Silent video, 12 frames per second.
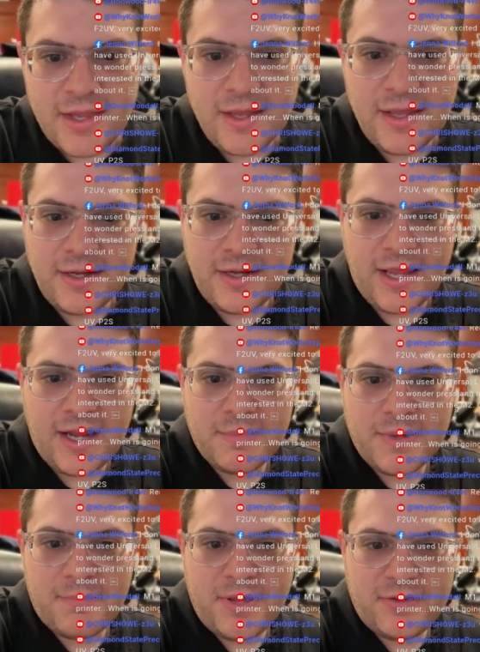And Hannah,
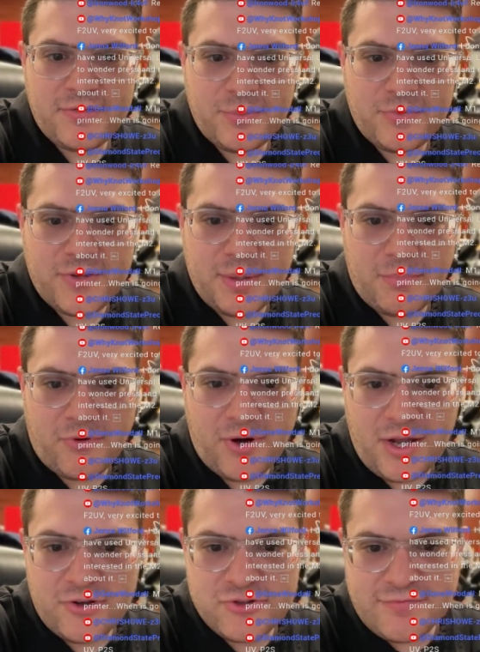my P2 was named
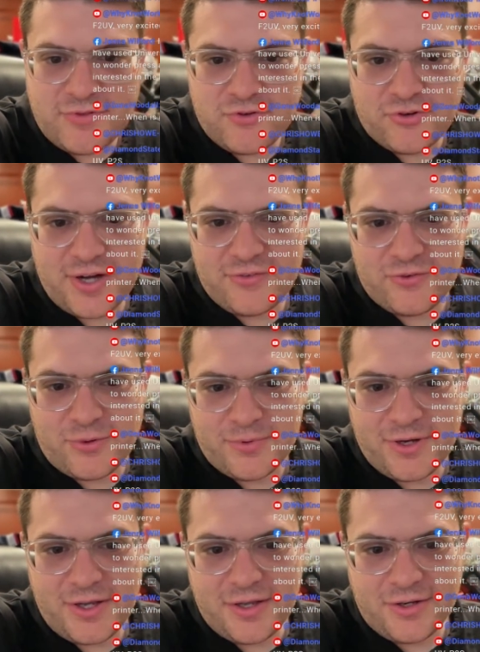Mirage after the Transformer
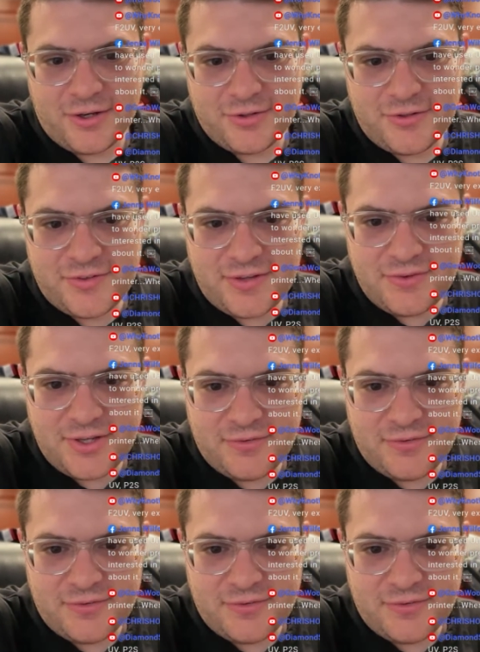Ha. Currently saving